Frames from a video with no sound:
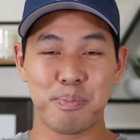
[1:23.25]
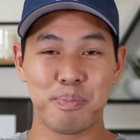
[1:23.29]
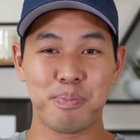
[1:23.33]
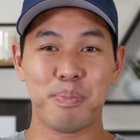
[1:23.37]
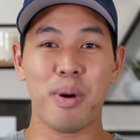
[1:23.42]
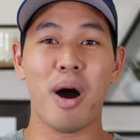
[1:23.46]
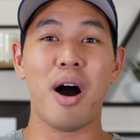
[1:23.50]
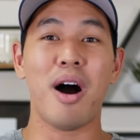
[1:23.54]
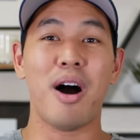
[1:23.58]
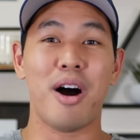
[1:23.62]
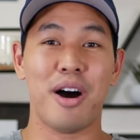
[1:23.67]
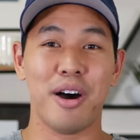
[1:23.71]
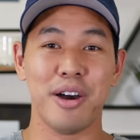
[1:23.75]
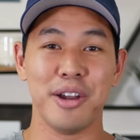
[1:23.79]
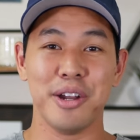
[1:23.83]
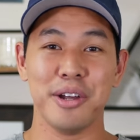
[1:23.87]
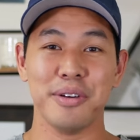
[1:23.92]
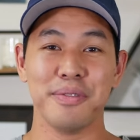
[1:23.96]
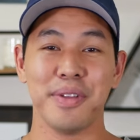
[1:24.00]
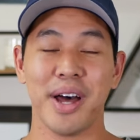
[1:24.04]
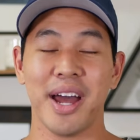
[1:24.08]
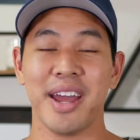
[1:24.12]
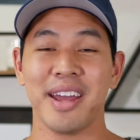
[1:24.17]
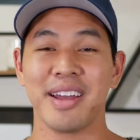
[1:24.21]
pond
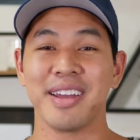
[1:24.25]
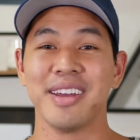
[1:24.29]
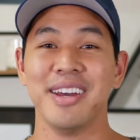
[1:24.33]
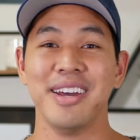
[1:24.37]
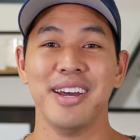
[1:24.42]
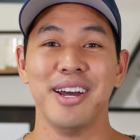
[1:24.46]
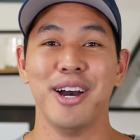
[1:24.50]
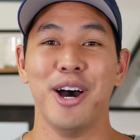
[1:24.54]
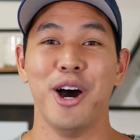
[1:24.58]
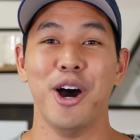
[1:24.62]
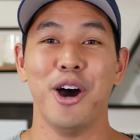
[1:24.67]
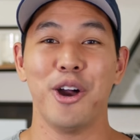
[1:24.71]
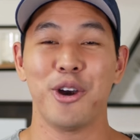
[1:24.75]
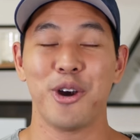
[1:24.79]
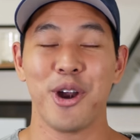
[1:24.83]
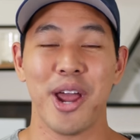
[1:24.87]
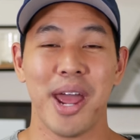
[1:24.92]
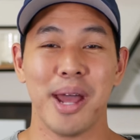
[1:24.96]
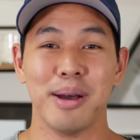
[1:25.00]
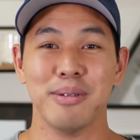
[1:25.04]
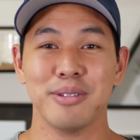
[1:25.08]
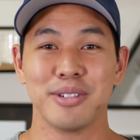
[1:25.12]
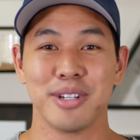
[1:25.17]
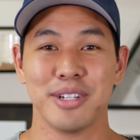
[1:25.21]
of like other
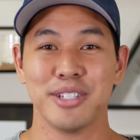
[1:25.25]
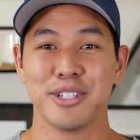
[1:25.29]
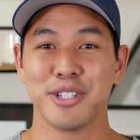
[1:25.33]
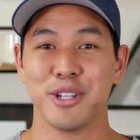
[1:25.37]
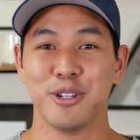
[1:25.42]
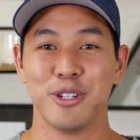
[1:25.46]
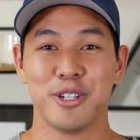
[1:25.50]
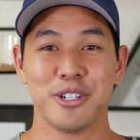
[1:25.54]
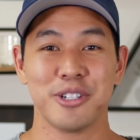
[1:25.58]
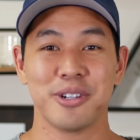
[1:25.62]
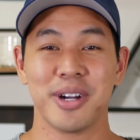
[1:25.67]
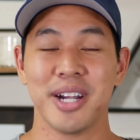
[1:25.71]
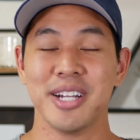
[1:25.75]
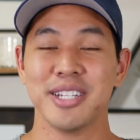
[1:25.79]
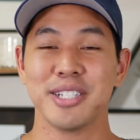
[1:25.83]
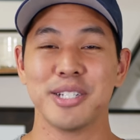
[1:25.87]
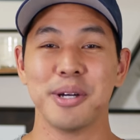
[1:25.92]
Amazon sellers, right?